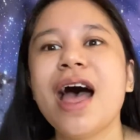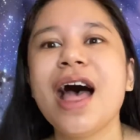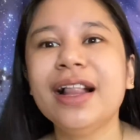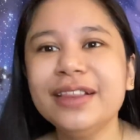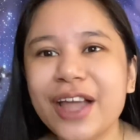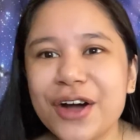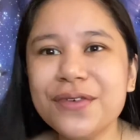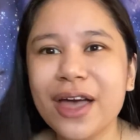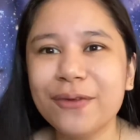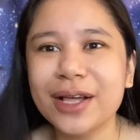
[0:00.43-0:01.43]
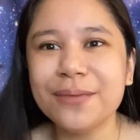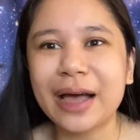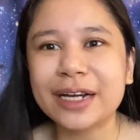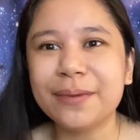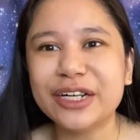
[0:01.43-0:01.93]
Hello and welcome
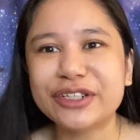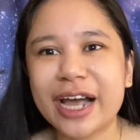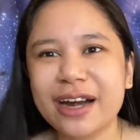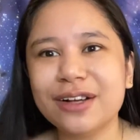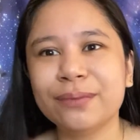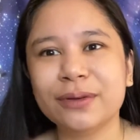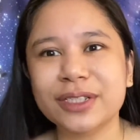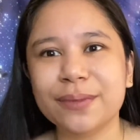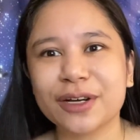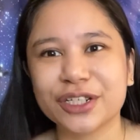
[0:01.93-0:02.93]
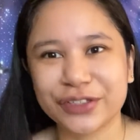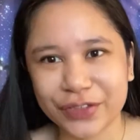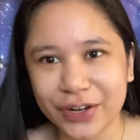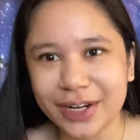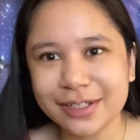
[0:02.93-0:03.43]
back to my channel, Boozy Bookish
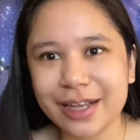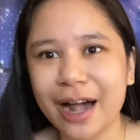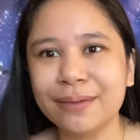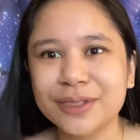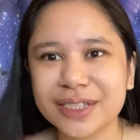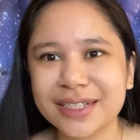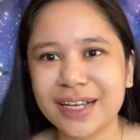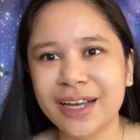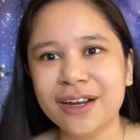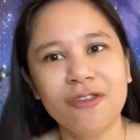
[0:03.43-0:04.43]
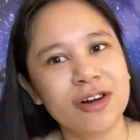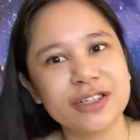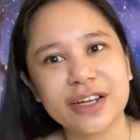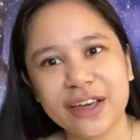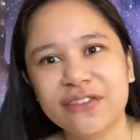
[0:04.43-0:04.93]
Thoughts. I'm Justine, or
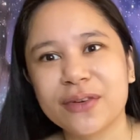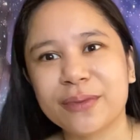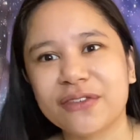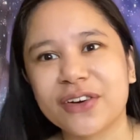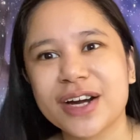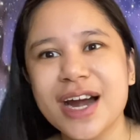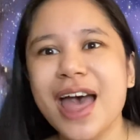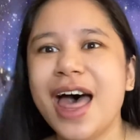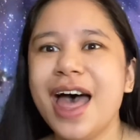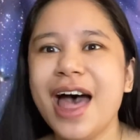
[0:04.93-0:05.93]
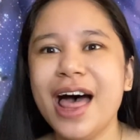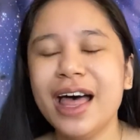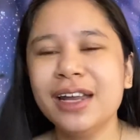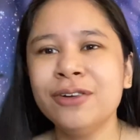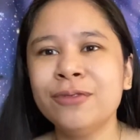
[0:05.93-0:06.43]
Jay if you prefer,
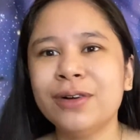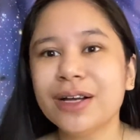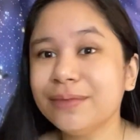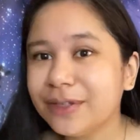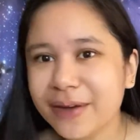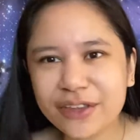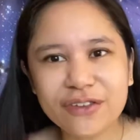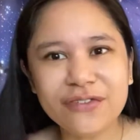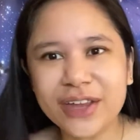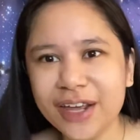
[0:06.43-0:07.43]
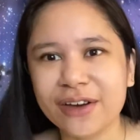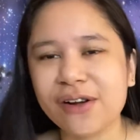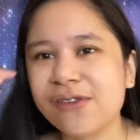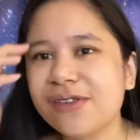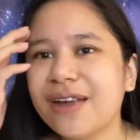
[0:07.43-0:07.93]
and welcome to my new
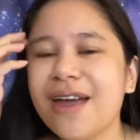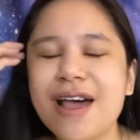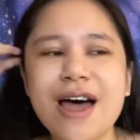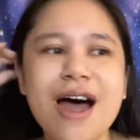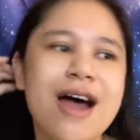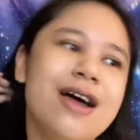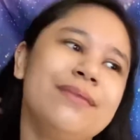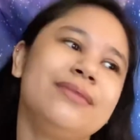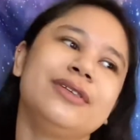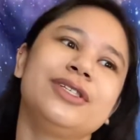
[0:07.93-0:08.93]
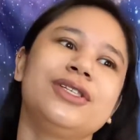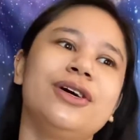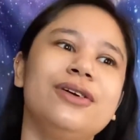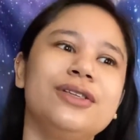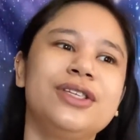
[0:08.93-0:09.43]
video.
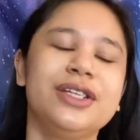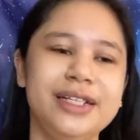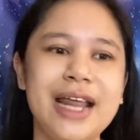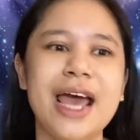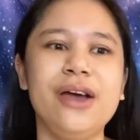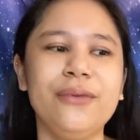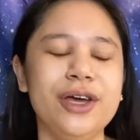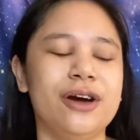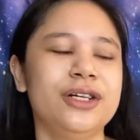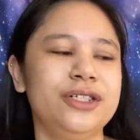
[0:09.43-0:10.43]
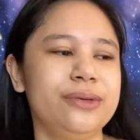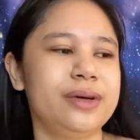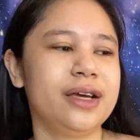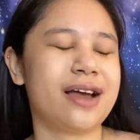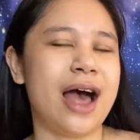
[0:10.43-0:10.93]
So today we are
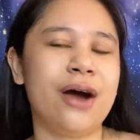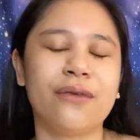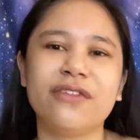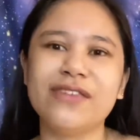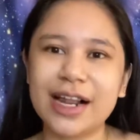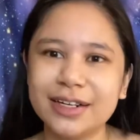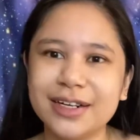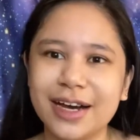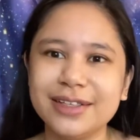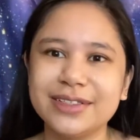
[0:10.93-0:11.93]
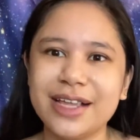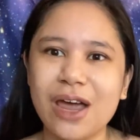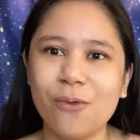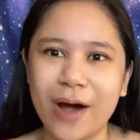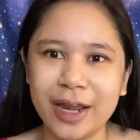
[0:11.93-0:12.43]
doing our Valentine's Day
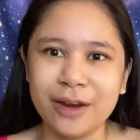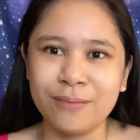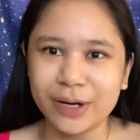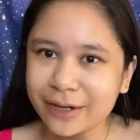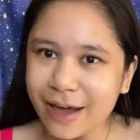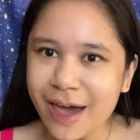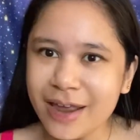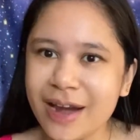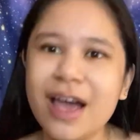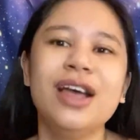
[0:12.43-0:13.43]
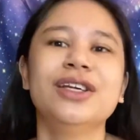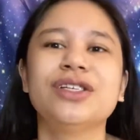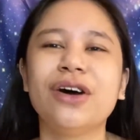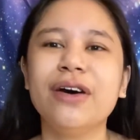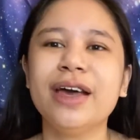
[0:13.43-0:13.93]
wine and book night.
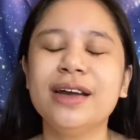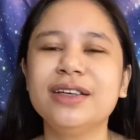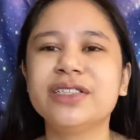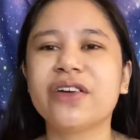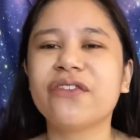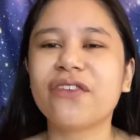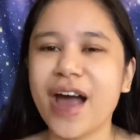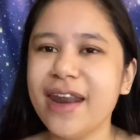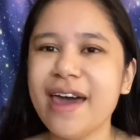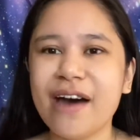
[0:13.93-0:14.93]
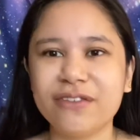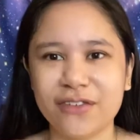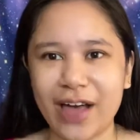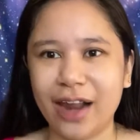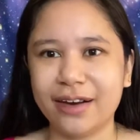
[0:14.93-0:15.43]
So it is the Friday after
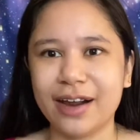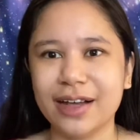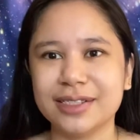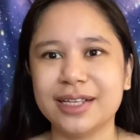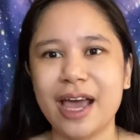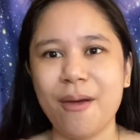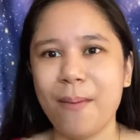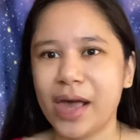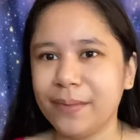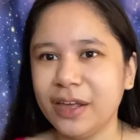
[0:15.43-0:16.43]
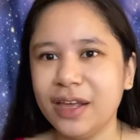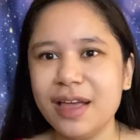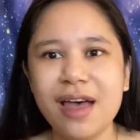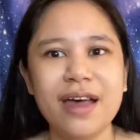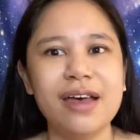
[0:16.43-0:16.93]
Valentine's Day. Maybe
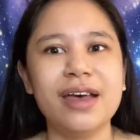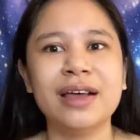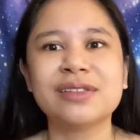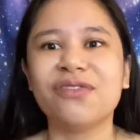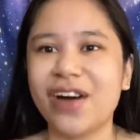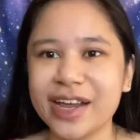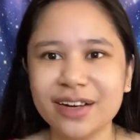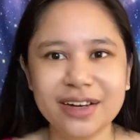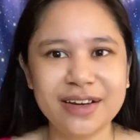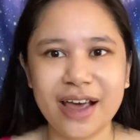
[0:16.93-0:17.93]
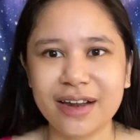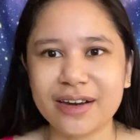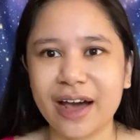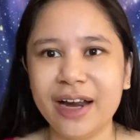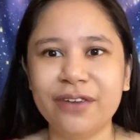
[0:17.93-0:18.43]
it's finally date
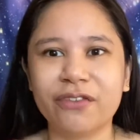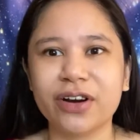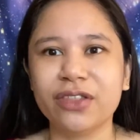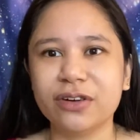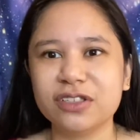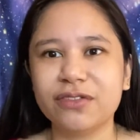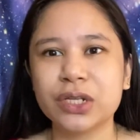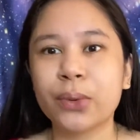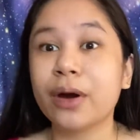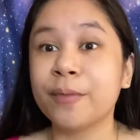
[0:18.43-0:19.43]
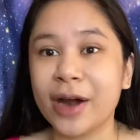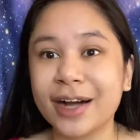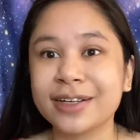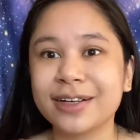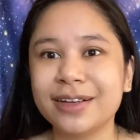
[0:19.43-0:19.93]
night for those of us who are
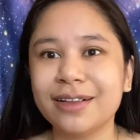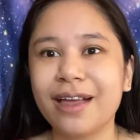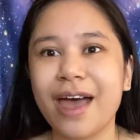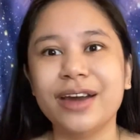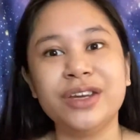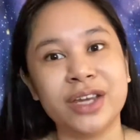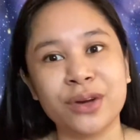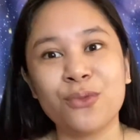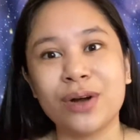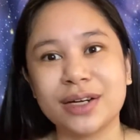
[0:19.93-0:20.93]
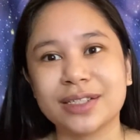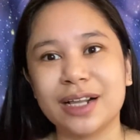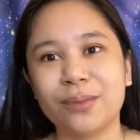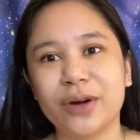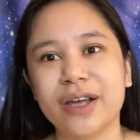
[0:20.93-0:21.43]
practical and didn't want to
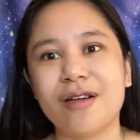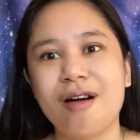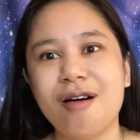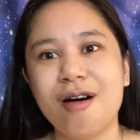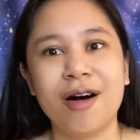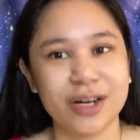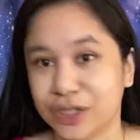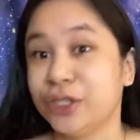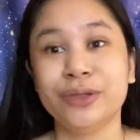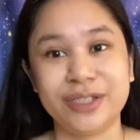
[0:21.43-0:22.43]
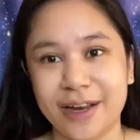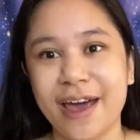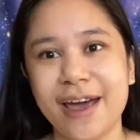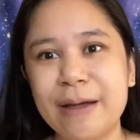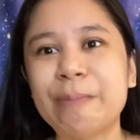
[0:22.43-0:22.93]
celebrate on a
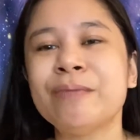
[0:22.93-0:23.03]
Tuesday.